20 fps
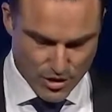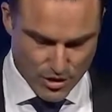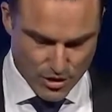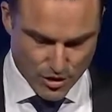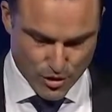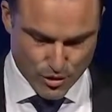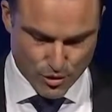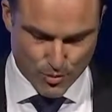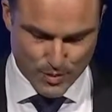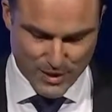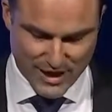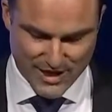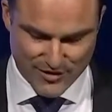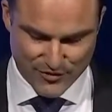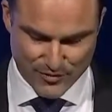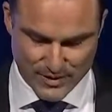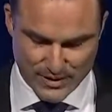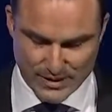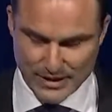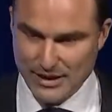Cool
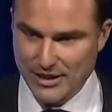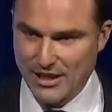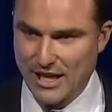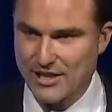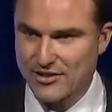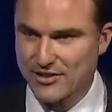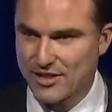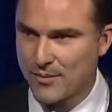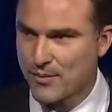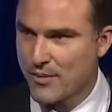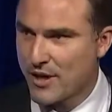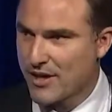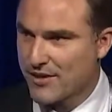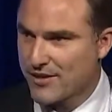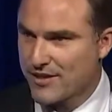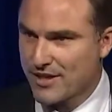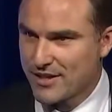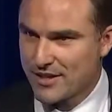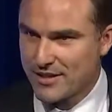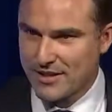pavement, and some might
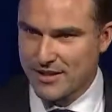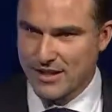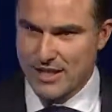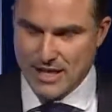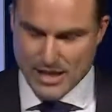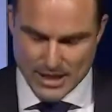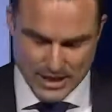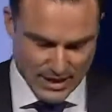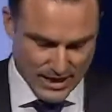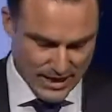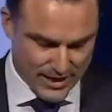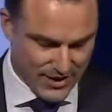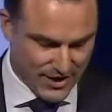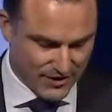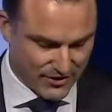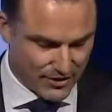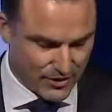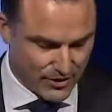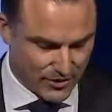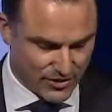think that
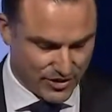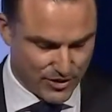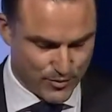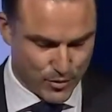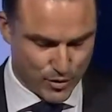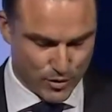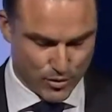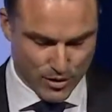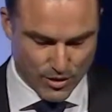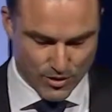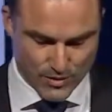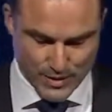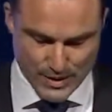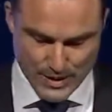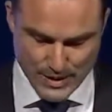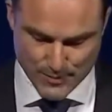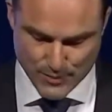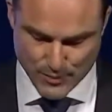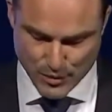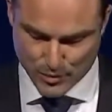that's an
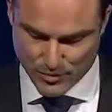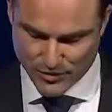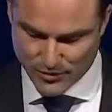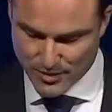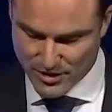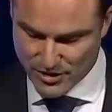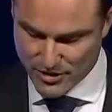oxymoron, but we've been